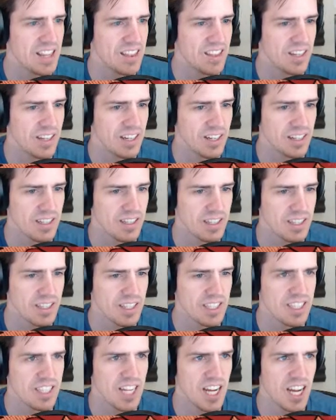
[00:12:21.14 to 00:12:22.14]
anything
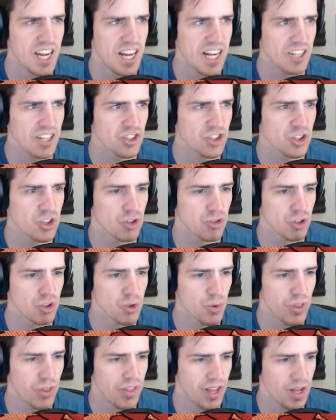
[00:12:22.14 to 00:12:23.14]
yeah,
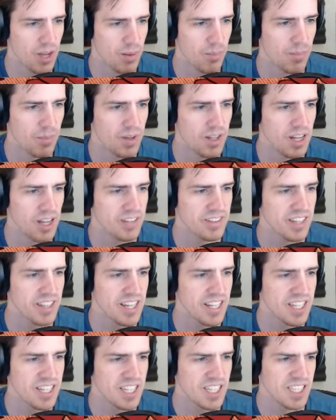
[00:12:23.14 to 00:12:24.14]
screw them. It's
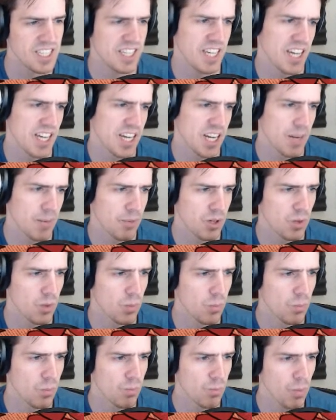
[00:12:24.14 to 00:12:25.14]
like, yeah, I'm gonna,
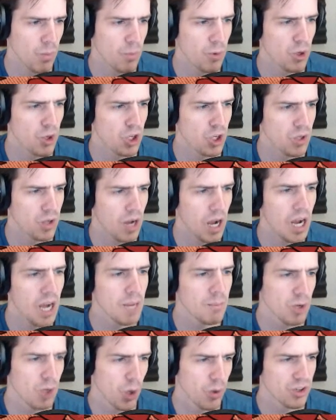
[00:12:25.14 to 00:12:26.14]
I'm going to,
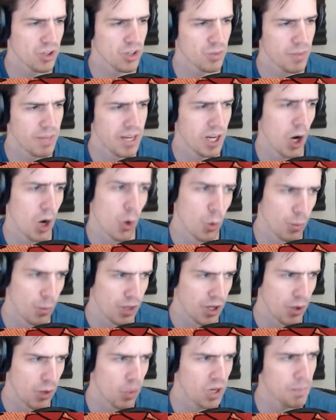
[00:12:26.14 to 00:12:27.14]
I'm going to make
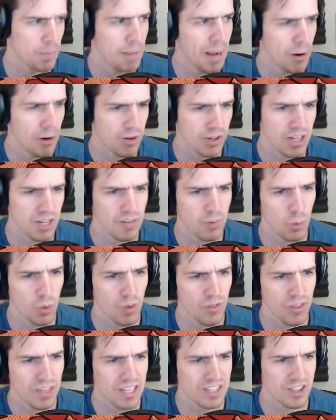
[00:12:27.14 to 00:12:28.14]
oatmeal. What about it?
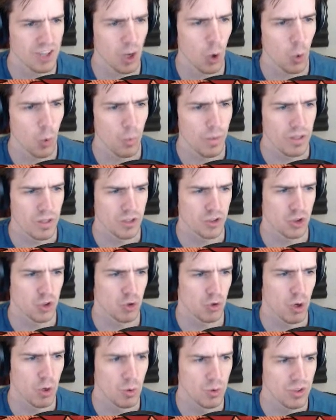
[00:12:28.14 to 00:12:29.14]
Everyone thinks oatmeal is
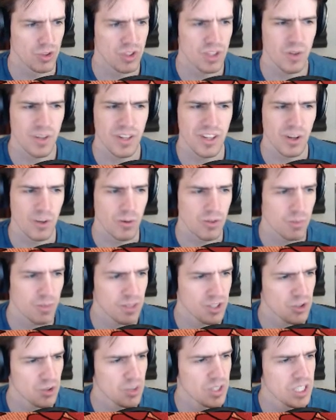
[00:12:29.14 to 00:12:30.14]
gross. No, they don't.
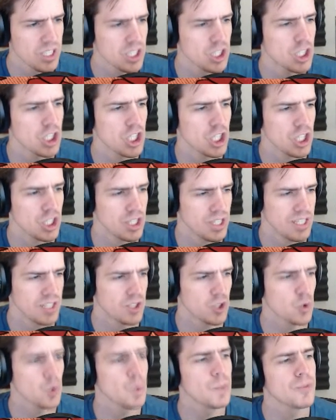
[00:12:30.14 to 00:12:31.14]
But it's really good, and
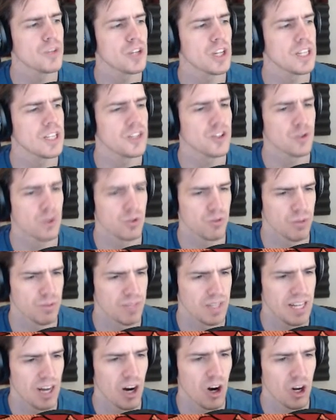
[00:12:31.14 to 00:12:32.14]
it sweeps cholesterol
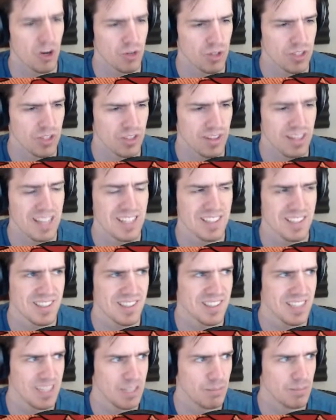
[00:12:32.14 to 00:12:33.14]
from the arteries, and that
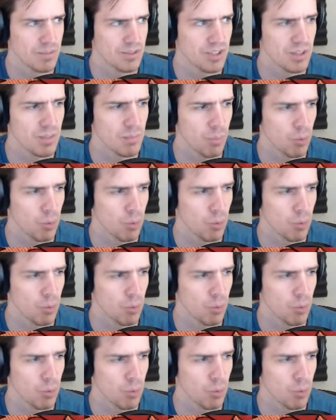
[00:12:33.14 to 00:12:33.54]
seems